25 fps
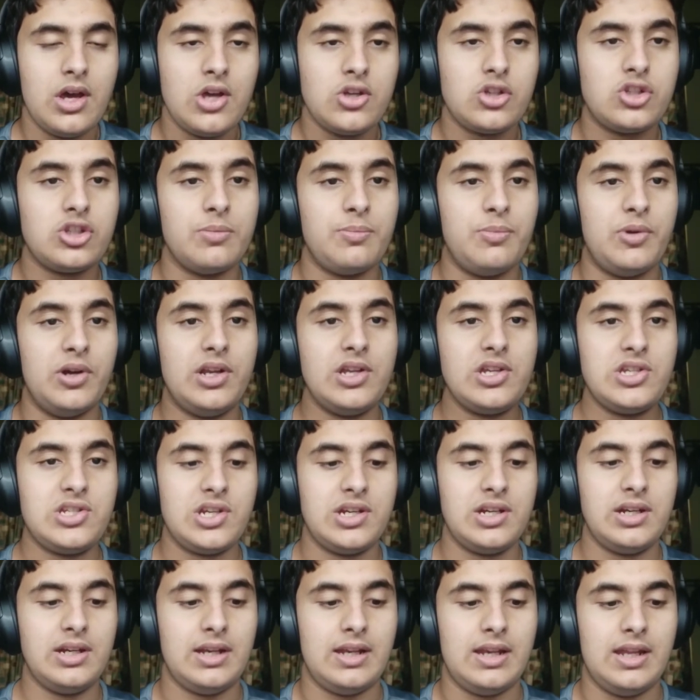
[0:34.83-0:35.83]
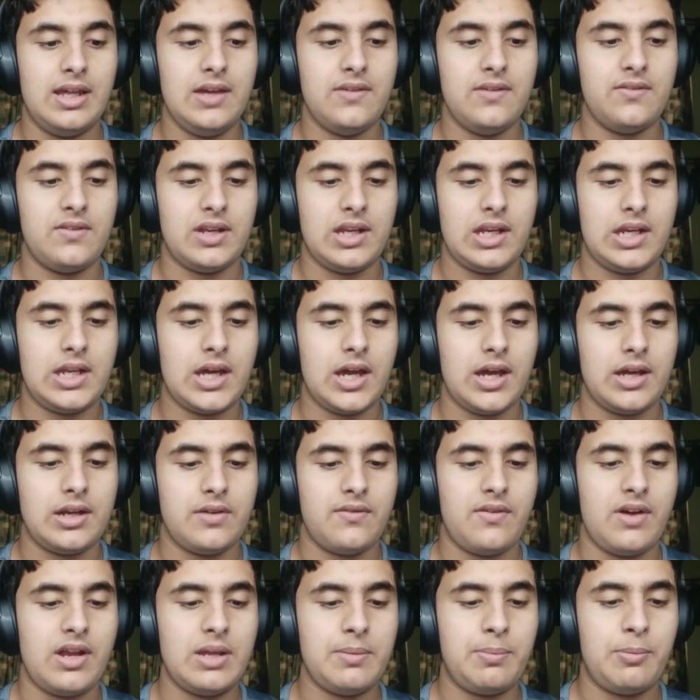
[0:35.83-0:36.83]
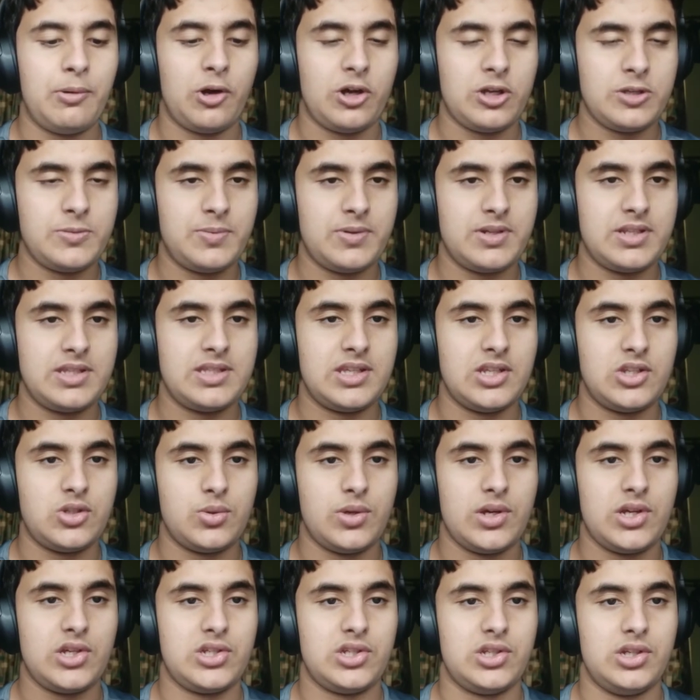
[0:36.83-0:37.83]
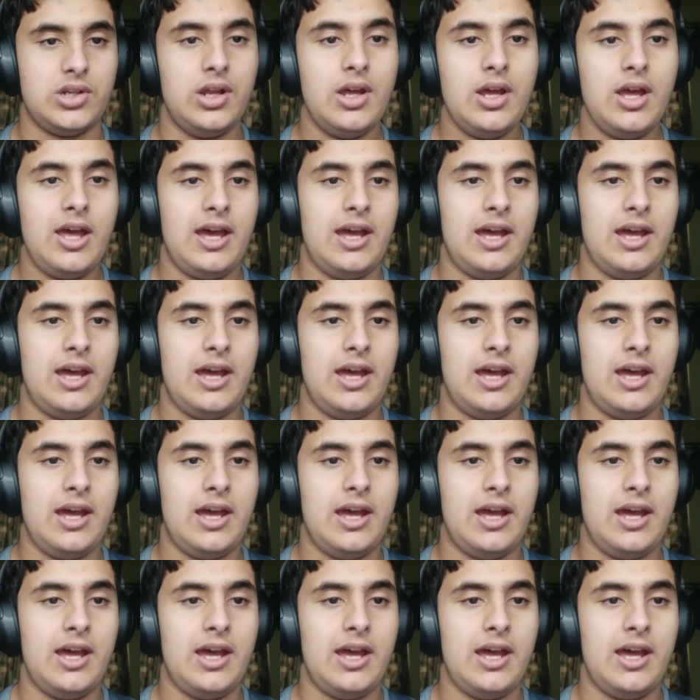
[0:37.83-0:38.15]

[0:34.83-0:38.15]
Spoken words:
So the British didn't leave India in a very prosperous situation,